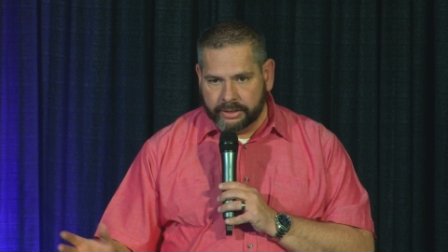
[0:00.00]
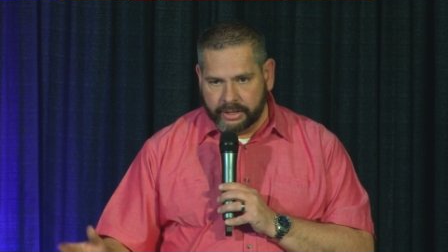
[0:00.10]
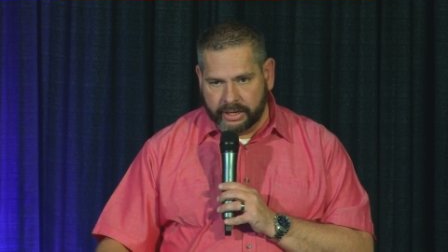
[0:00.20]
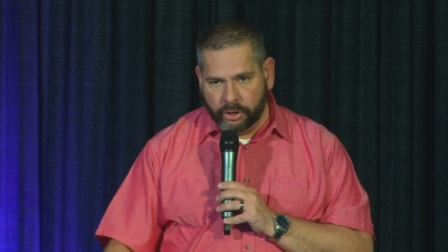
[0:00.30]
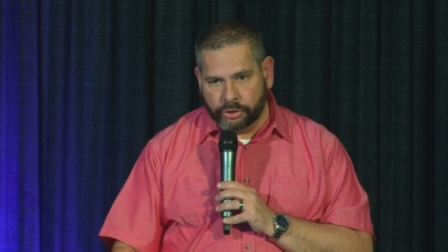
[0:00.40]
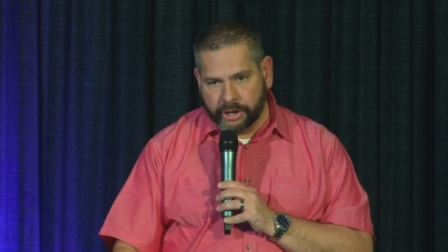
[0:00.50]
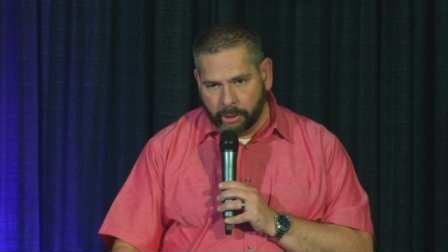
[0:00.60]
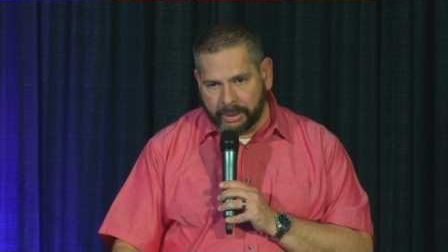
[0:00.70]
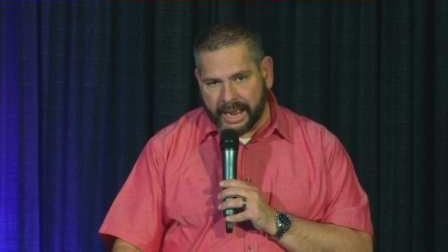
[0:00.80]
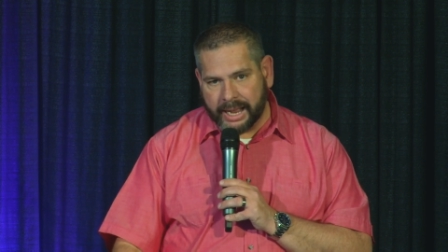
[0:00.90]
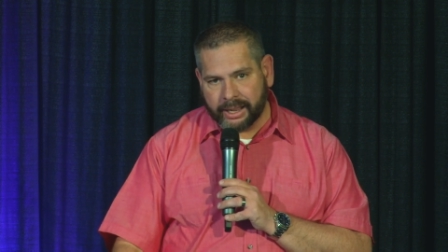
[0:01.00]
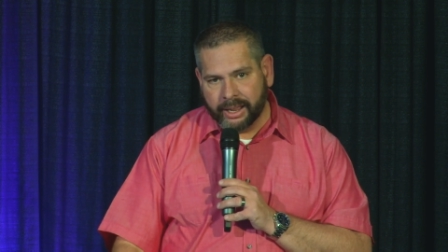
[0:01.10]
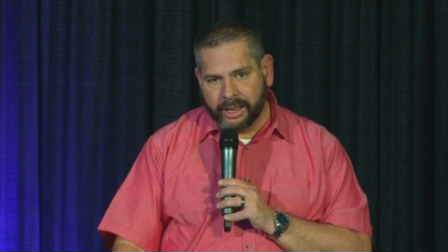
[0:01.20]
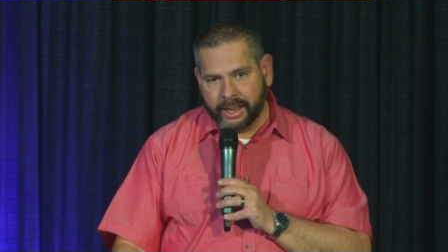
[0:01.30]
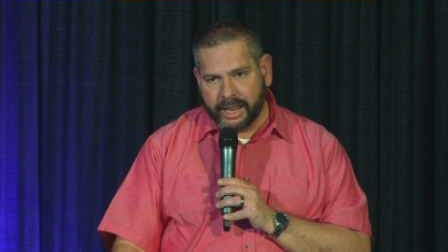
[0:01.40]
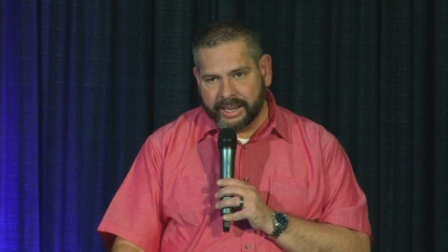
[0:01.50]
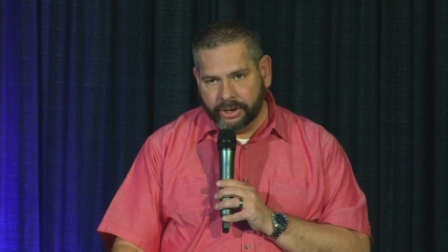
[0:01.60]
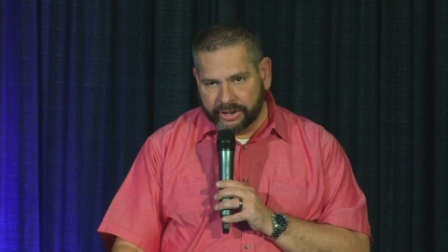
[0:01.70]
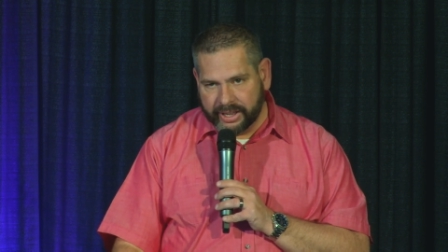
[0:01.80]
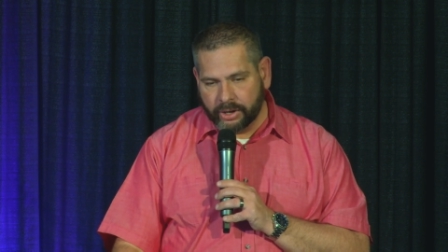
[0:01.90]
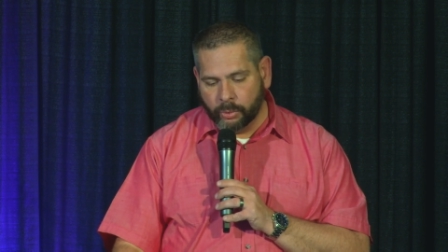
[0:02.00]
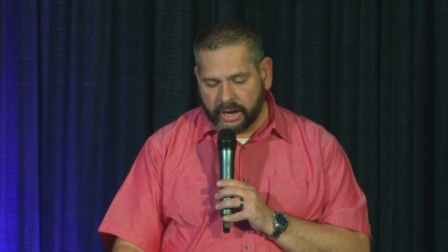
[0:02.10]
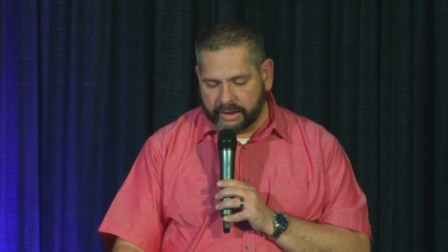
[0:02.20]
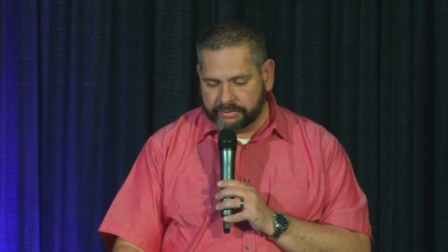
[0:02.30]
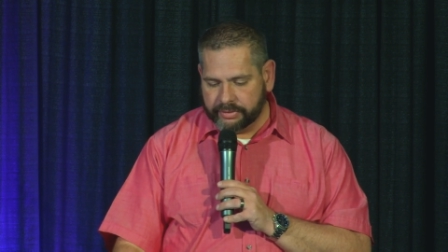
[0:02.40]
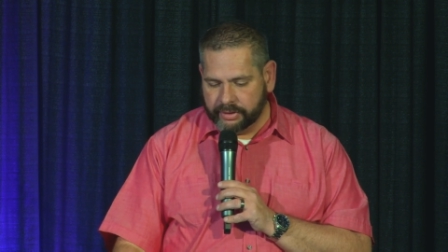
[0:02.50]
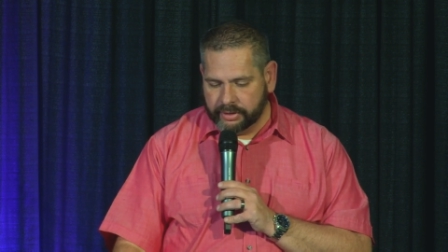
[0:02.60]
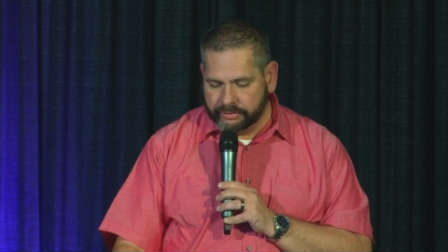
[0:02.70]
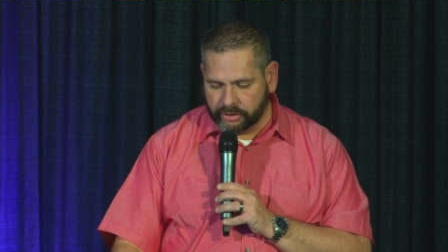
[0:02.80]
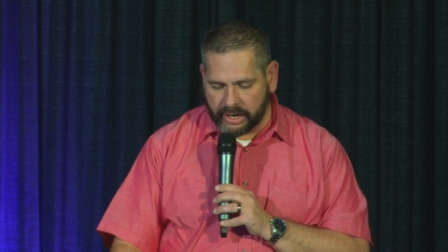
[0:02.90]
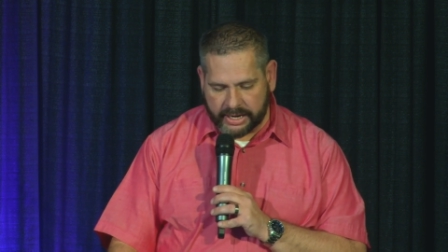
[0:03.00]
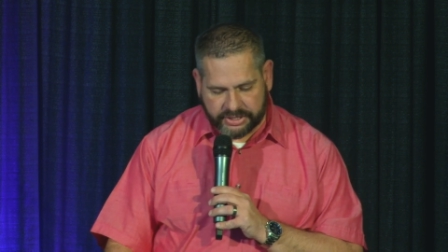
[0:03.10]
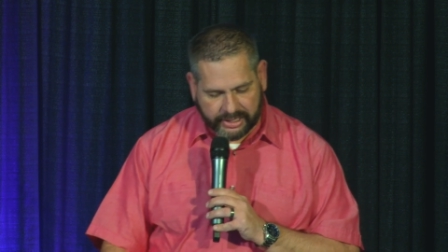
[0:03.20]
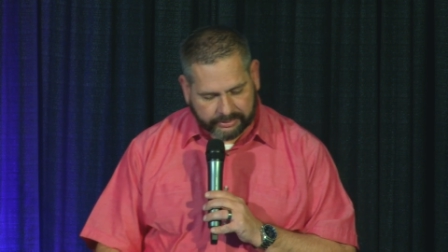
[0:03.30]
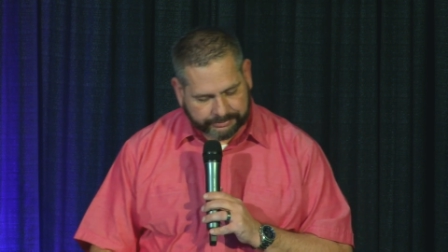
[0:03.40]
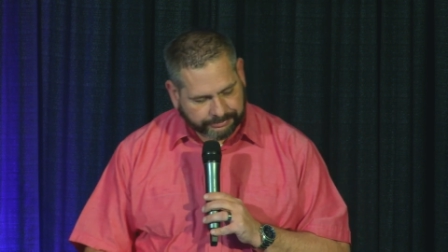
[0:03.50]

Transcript: that he'll go back and he'll get a wife for Isaac.